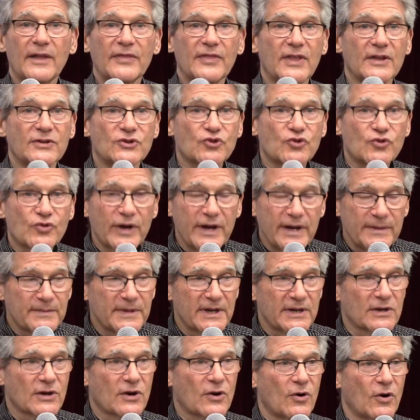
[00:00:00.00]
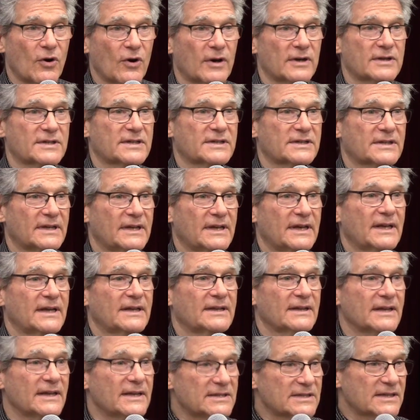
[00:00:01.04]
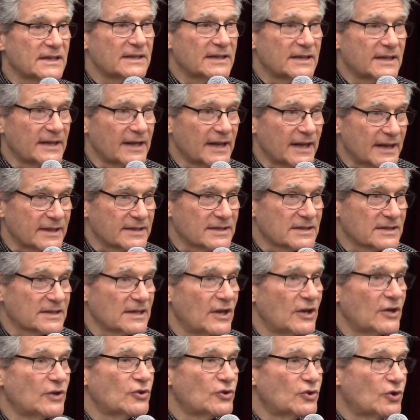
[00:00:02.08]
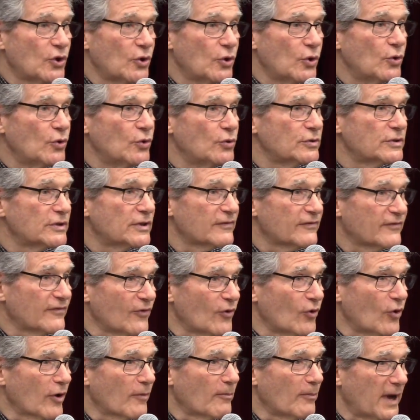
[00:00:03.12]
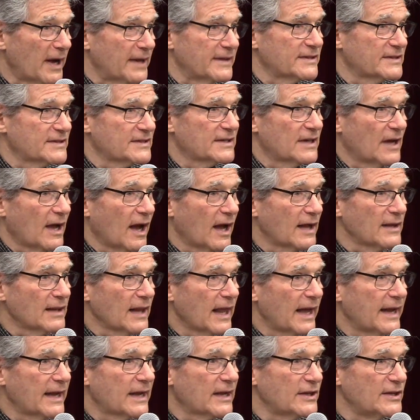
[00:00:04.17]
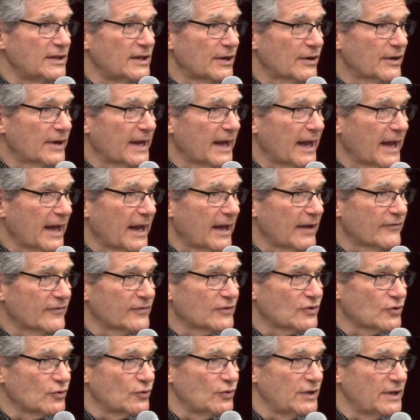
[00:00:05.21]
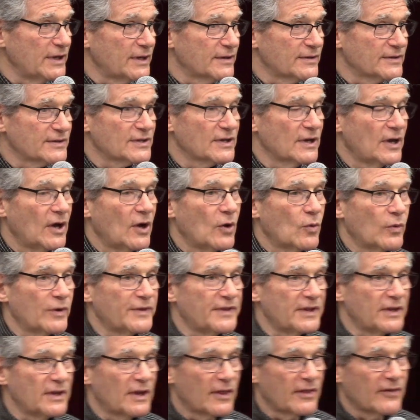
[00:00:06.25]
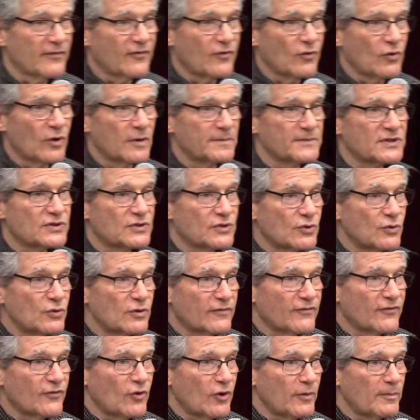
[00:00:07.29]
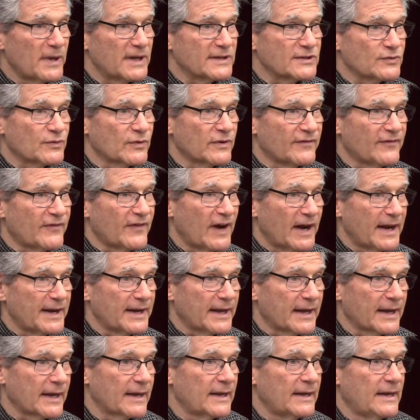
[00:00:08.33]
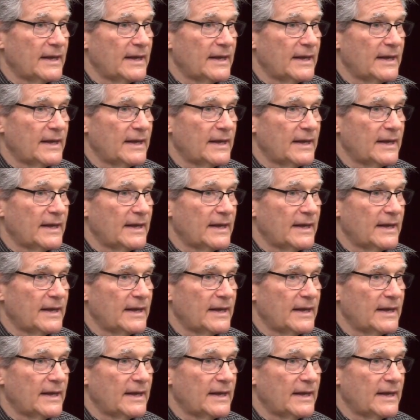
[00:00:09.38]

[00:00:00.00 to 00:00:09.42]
The treatment course, listen to this, 2 to 4 months. Unlike 1.5 years, 2 years with the other forms, 2 to 4 months we're finding.